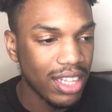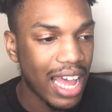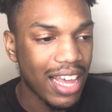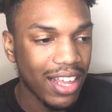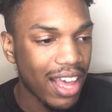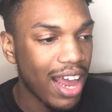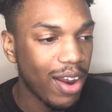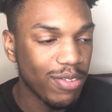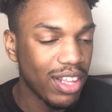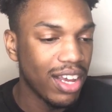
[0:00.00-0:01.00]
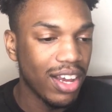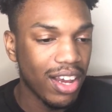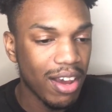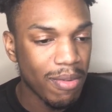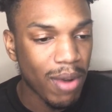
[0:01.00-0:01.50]
Like, I love the
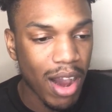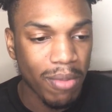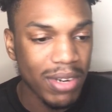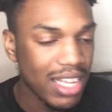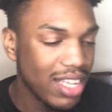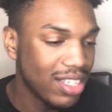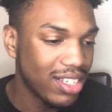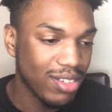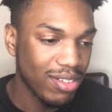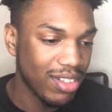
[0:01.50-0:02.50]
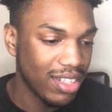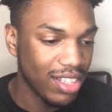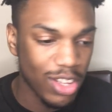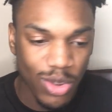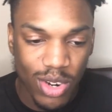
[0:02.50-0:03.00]
harmonies,
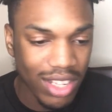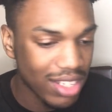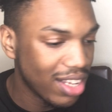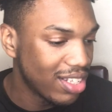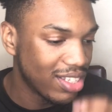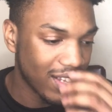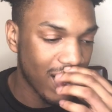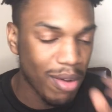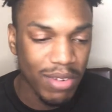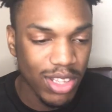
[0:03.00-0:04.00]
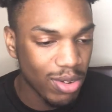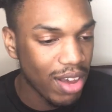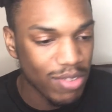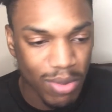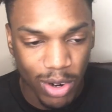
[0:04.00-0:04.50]
the unisons, the harmonies,
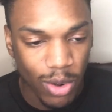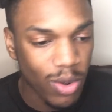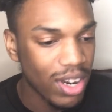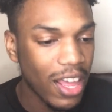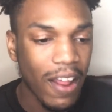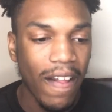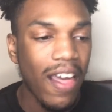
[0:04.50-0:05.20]
whatever you want to call it.